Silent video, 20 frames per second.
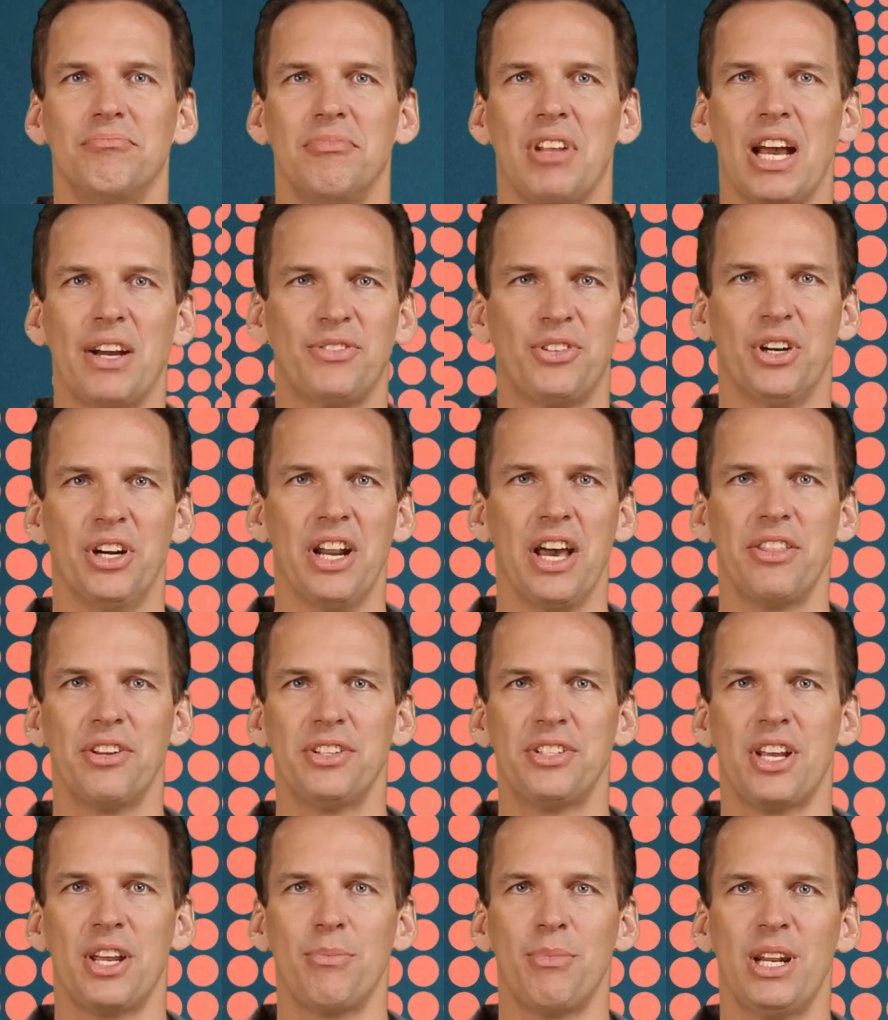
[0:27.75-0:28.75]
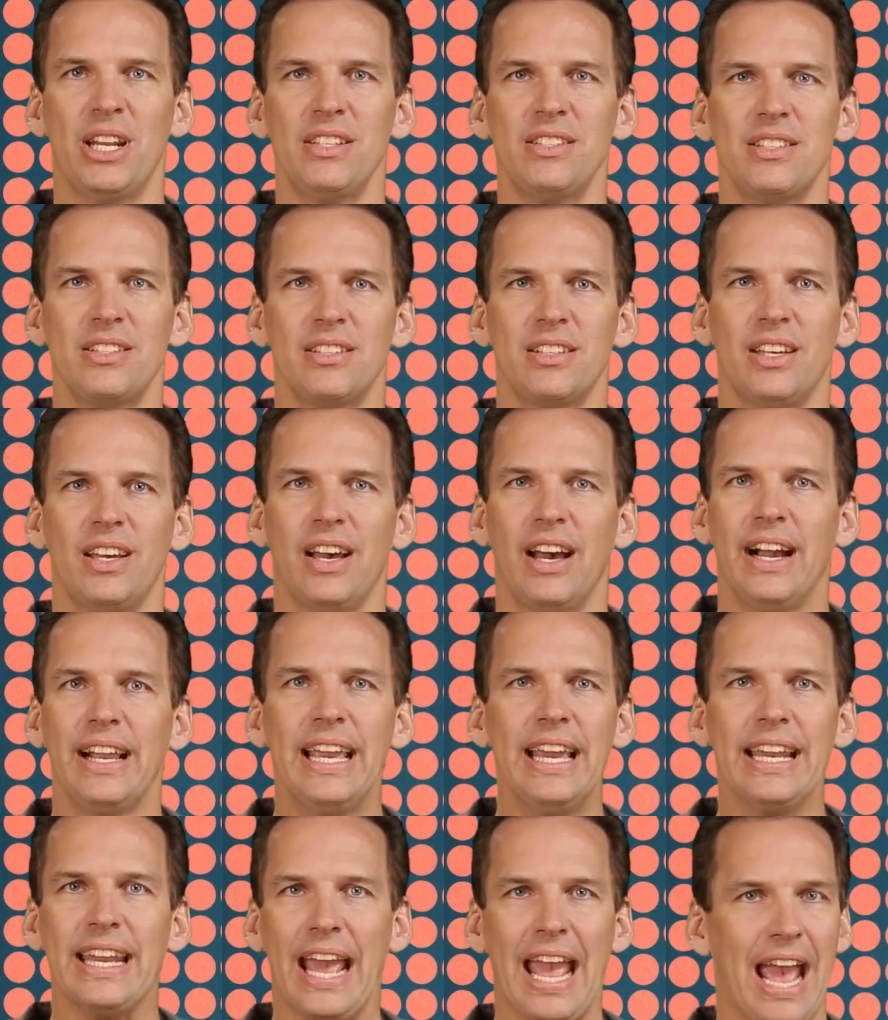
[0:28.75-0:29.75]
After another 10 minutes,
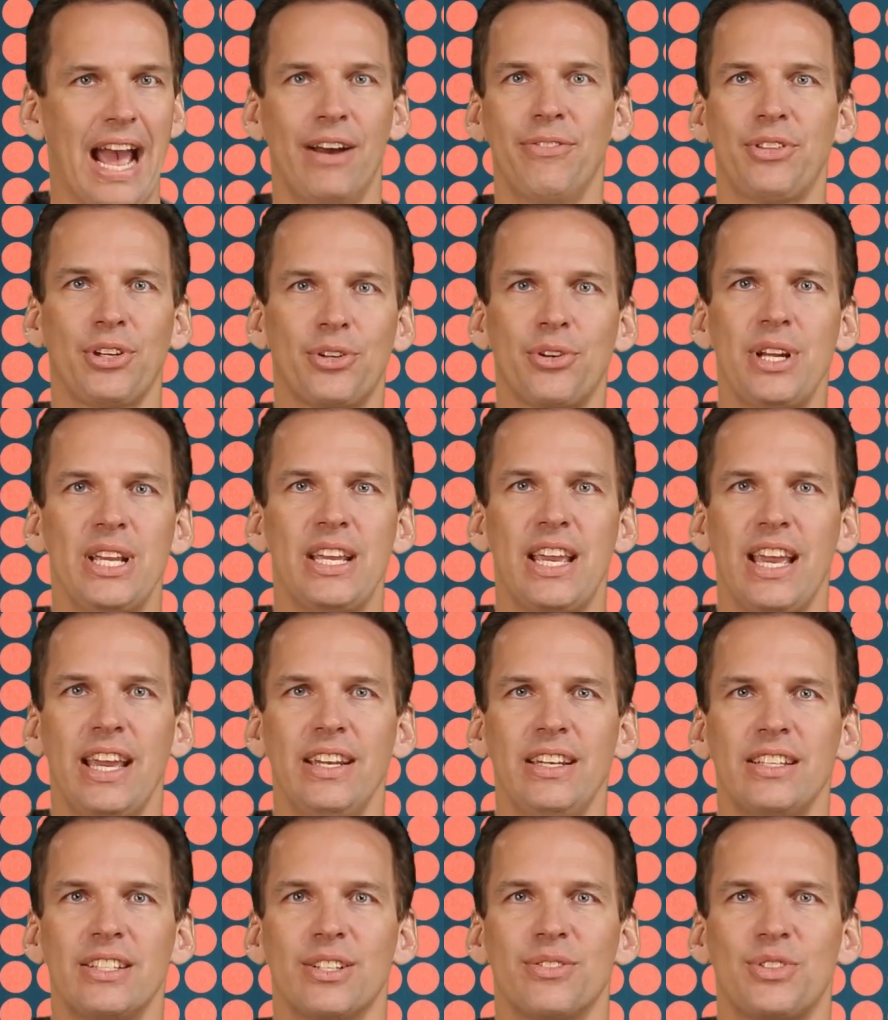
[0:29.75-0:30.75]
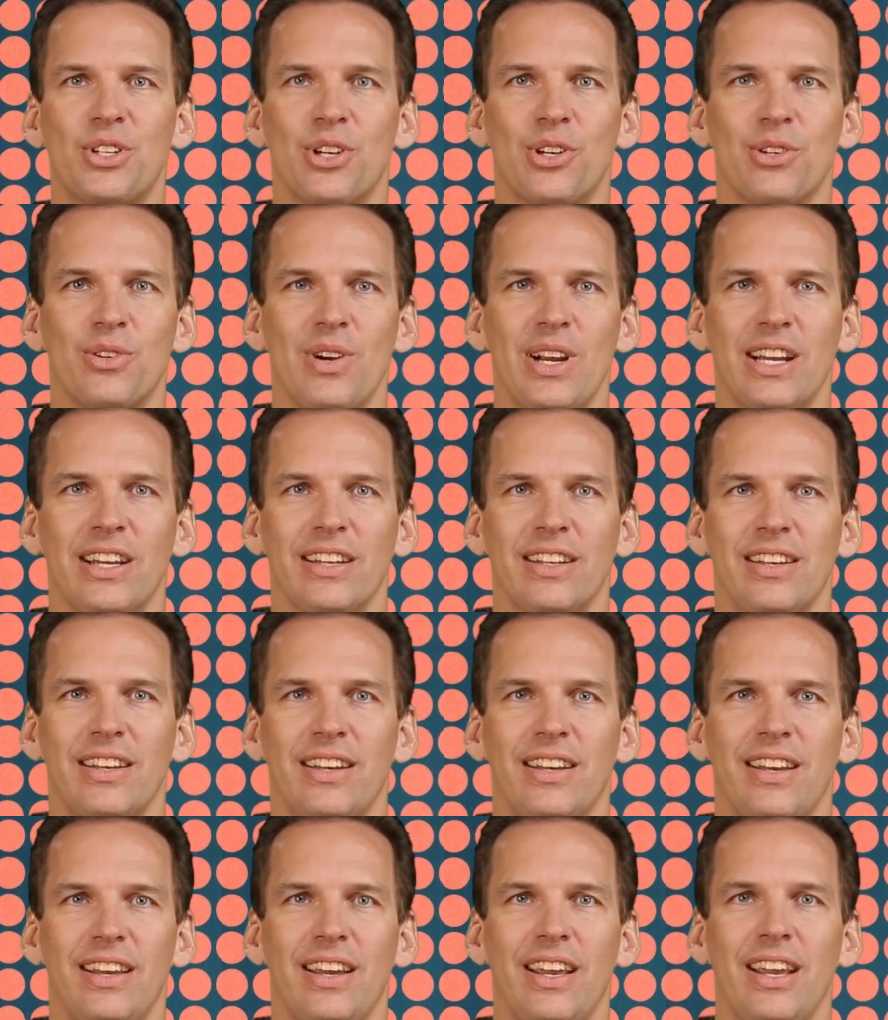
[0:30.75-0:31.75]
again, half the green candies have turned red.
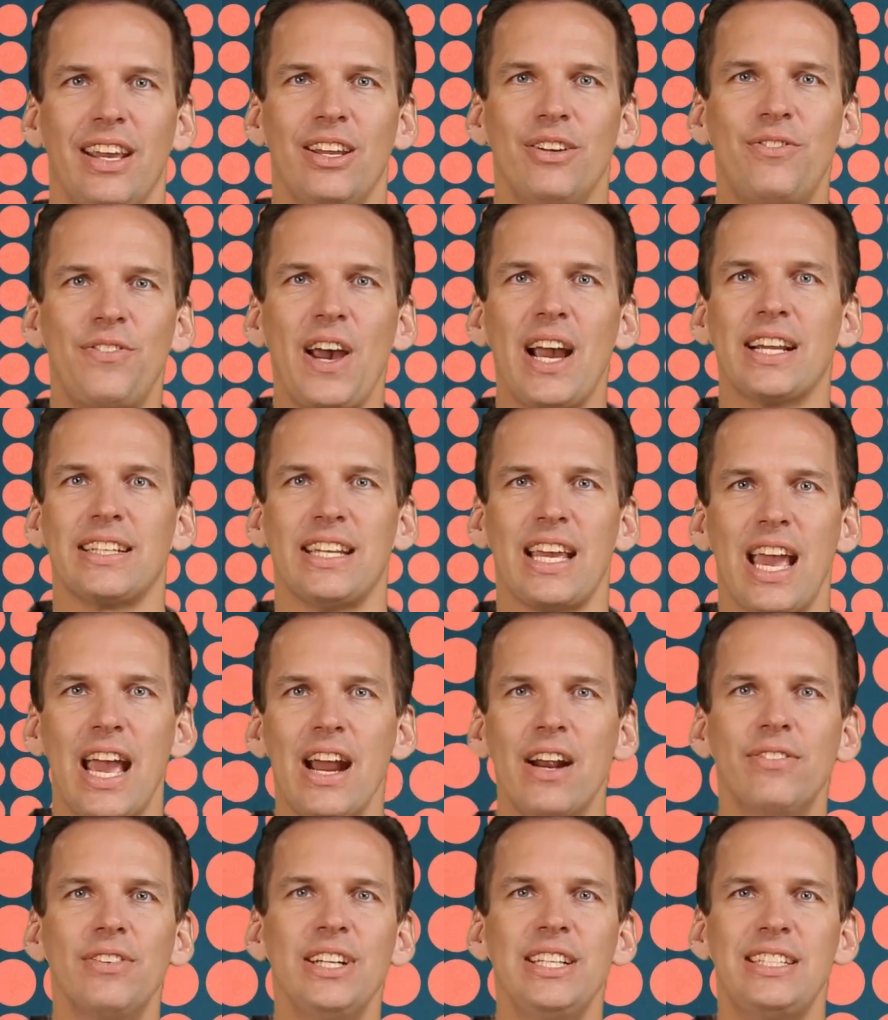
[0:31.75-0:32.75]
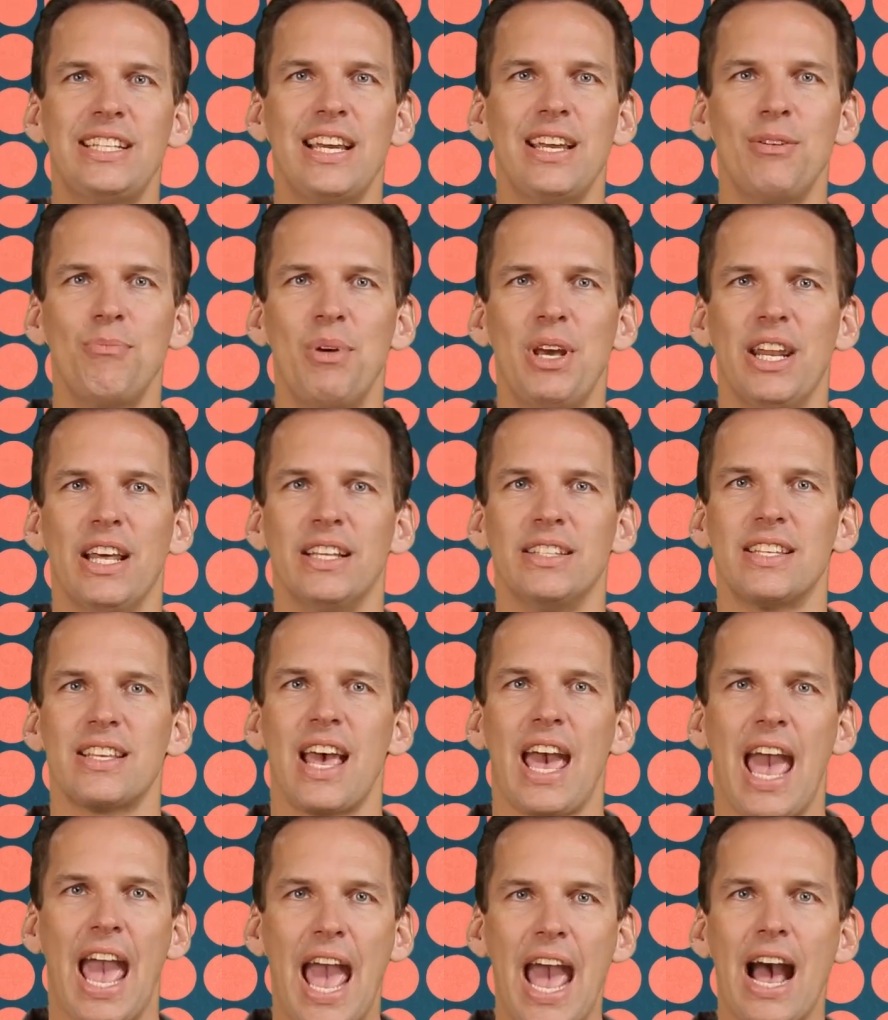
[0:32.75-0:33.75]
In fact, every 10 minutes,
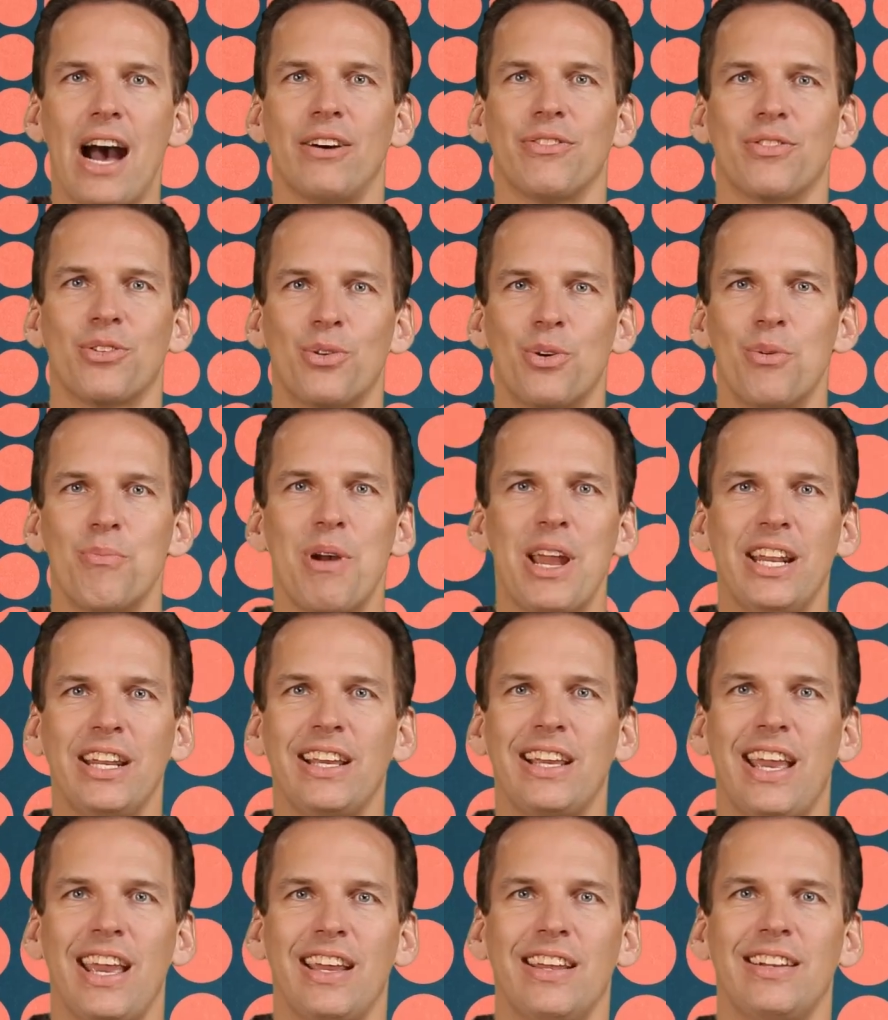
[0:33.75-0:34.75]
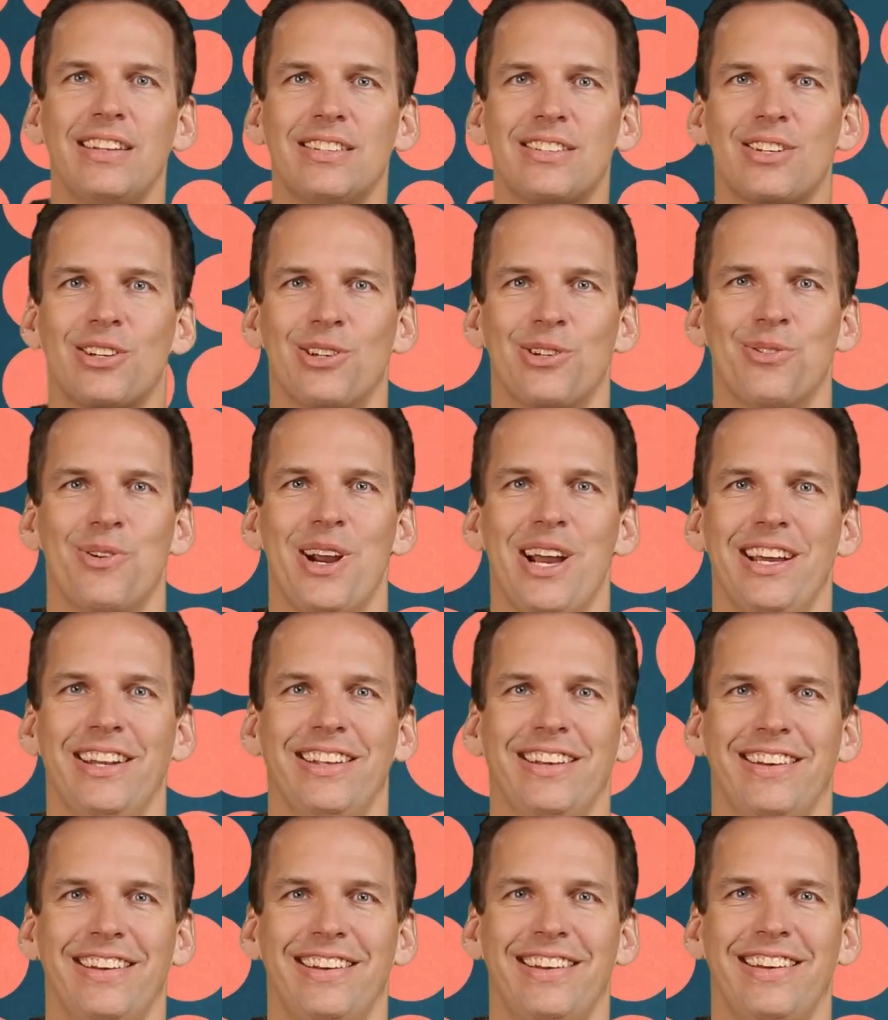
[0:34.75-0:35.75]
half the remaining candies turn red.